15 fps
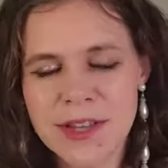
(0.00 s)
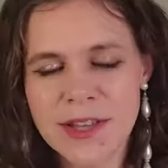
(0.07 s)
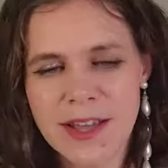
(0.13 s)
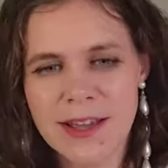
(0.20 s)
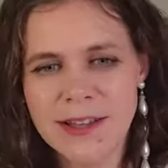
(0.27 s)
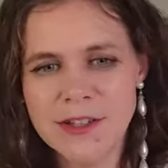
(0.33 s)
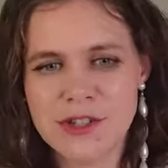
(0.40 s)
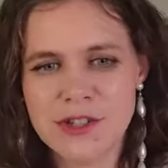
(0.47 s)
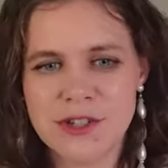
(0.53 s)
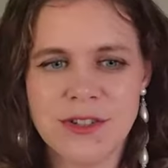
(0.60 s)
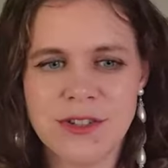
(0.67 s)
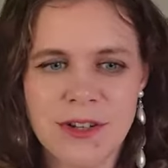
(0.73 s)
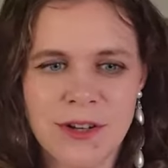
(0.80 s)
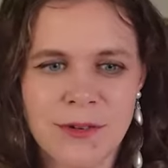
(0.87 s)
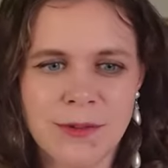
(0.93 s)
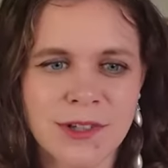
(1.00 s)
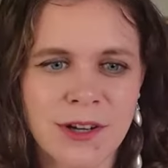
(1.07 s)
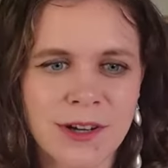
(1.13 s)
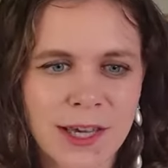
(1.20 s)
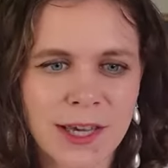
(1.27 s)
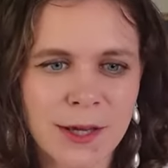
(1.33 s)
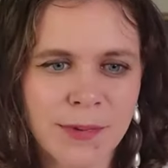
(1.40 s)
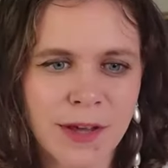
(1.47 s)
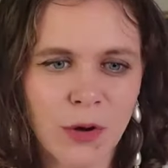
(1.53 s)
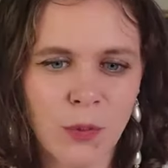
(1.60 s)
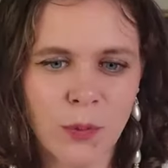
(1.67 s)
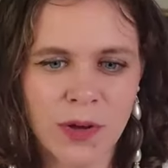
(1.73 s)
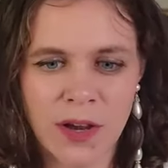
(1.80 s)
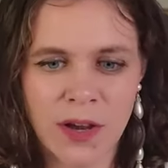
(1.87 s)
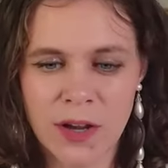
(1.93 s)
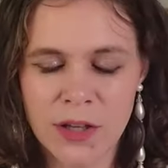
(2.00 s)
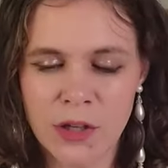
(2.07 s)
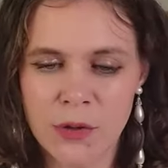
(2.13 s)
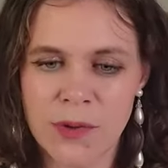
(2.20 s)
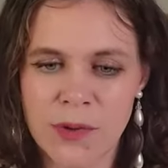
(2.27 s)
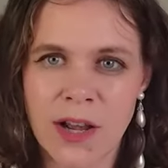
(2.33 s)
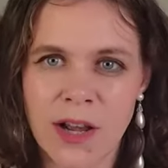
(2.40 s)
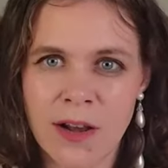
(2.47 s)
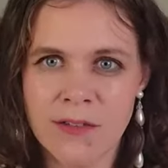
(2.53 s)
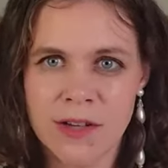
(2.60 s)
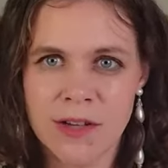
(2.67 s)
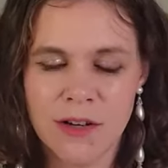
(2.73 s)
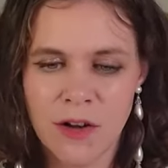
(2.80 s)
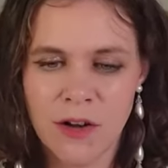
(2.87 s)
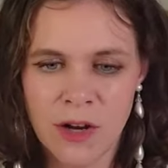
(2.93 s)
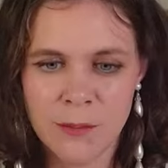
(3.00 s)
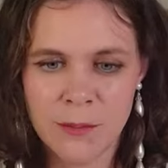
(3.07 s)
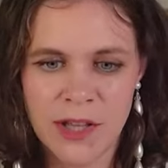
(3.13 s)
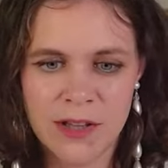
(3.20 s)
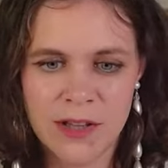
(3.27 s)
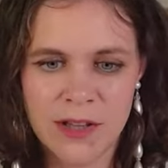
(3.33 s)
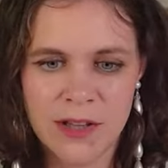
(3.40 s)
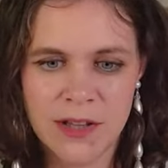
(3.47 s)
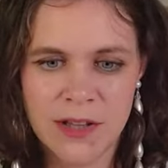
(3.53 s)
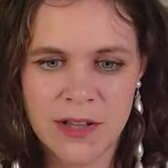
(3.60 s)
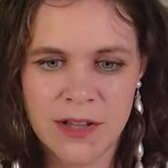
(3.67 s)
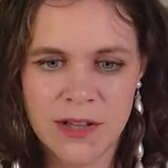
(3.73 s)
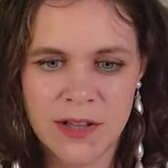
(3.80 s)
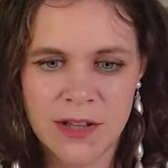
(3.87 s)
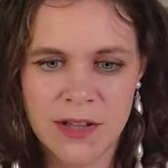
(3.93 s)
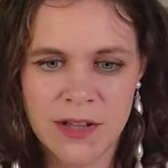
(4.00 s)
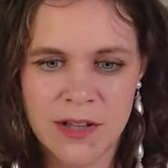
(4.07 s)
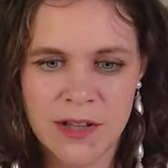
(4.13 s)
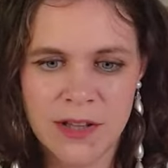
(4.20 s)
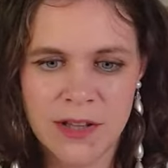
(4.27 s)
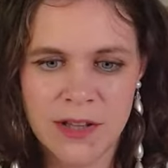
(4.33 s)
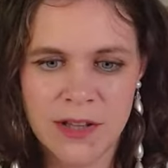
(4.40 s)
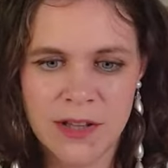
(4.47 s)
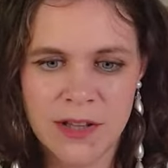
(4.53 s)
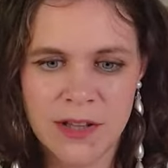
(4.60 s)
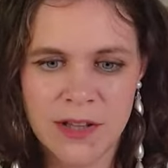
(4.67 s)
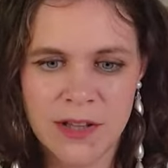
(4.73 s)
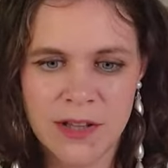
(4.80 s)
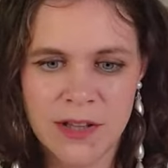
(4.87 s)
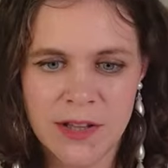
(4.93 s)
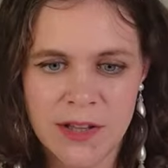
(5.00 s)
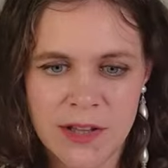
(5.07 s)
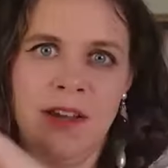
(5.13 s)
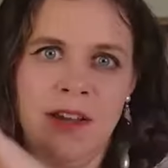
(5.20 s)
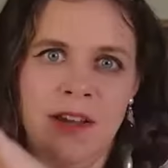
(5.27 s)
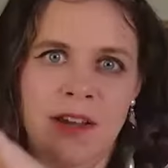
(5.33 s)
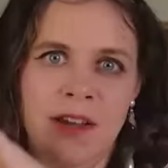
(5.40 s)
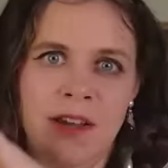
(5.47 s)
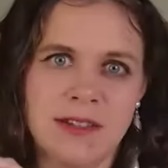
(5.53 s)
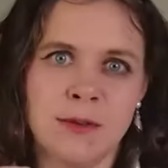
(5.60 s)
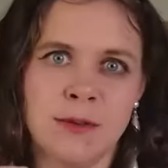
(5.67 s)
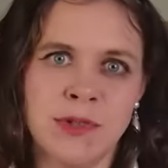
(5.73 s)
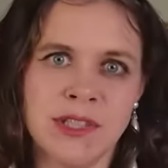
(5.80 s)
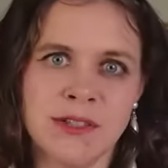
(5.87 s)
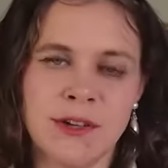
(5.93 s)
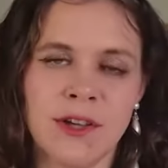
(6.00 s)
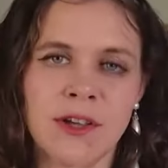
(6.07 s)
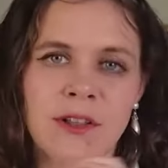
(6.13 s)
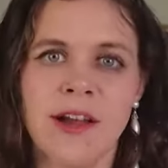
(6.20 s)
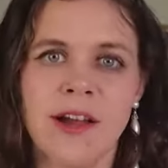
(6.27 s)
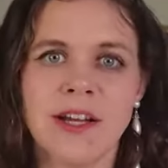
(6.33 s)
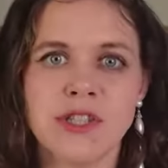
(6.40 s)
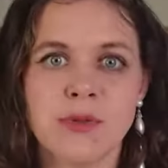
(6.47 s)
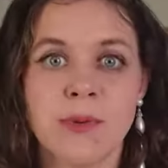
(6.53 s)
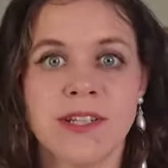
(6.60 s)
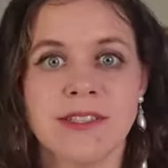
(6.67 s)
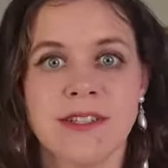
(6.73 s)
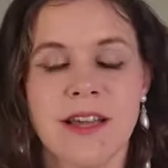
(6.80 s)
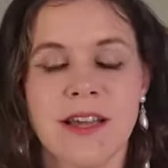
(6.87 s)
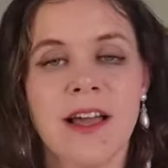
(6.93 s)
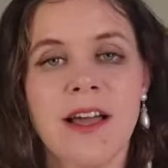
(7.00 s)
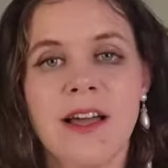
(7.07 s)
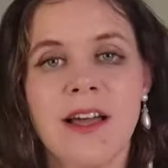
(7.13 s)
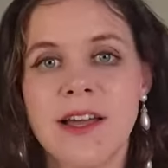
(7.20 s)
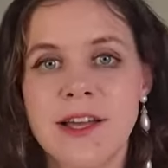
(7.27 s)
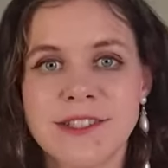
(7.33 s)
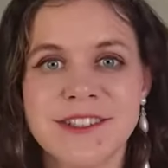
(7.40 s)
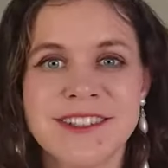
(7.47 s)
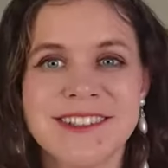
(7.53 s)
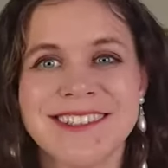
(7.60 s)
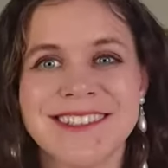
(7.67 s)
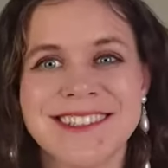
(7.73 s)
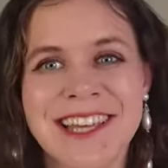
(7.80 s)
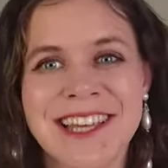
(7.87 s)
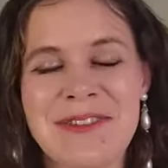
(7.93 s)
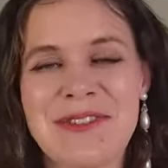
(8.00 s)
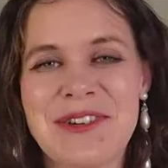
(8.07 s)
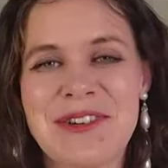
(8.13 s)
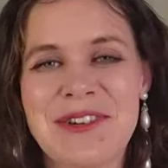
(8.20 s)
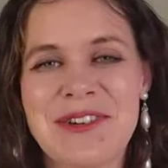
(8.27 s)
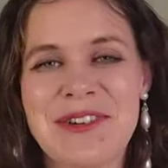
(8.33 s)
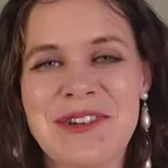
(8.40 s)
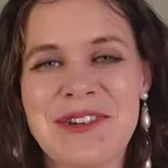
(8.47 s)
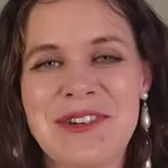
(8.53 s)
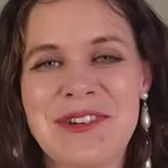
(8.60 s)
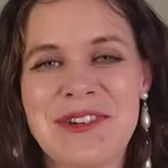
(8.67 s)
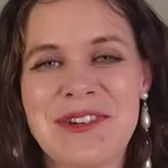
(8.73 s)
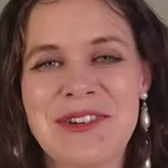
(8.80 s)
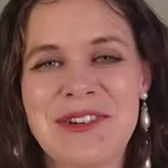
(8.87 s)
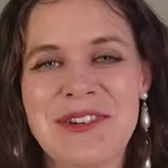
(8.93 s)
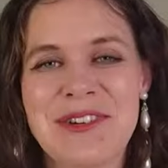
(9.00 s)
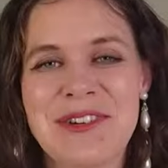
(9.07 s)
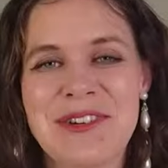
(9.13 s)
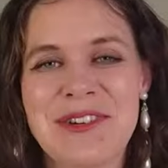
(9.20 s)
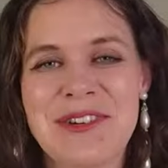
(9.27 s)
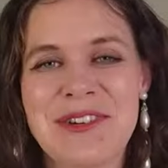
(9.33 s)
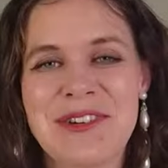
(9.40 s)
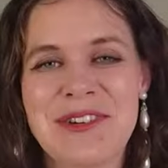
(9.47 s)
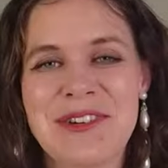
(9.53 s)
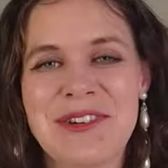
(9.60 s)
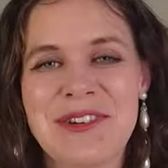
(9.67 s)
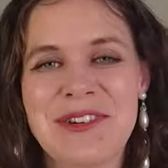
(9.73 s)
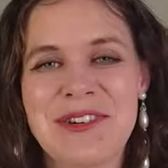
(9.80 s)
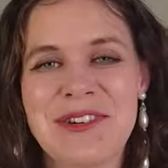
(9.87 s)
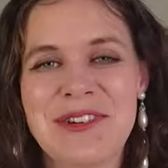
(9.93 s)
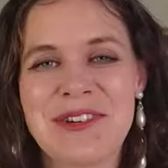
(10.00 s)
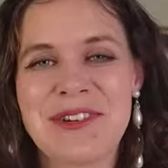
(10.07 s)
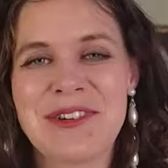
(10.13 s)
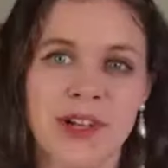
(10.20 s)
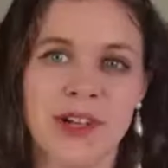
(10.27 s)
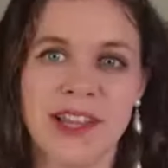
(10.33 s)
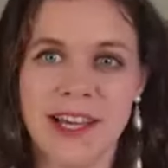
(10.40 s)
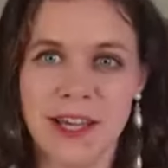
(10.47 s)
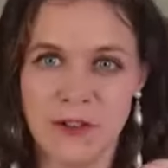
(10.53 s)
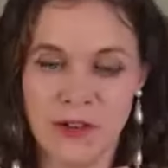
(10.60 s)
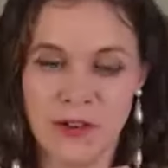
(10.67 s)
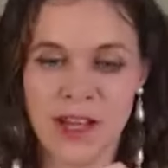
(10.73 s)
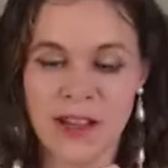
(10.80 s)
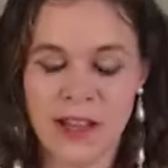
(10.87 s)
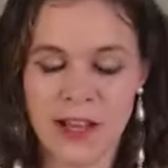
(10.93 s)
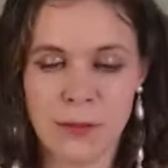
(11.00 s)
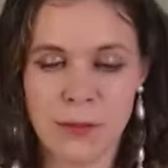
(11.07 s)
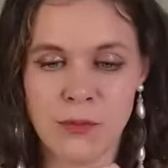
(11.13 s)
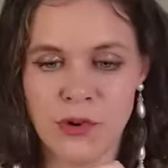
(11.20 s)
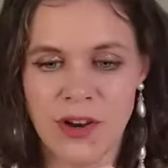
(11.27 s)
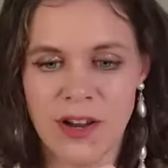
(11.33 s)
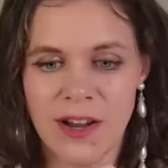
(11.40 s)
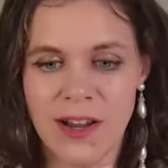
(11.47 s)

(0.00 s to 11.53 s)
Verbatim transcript: edge. Do you know what I'm talking about? Where you would have a garment that's like sewn to have these very neat semicircular edge where it's like, so it's the same effect, but it's a diff, or like if you had like a more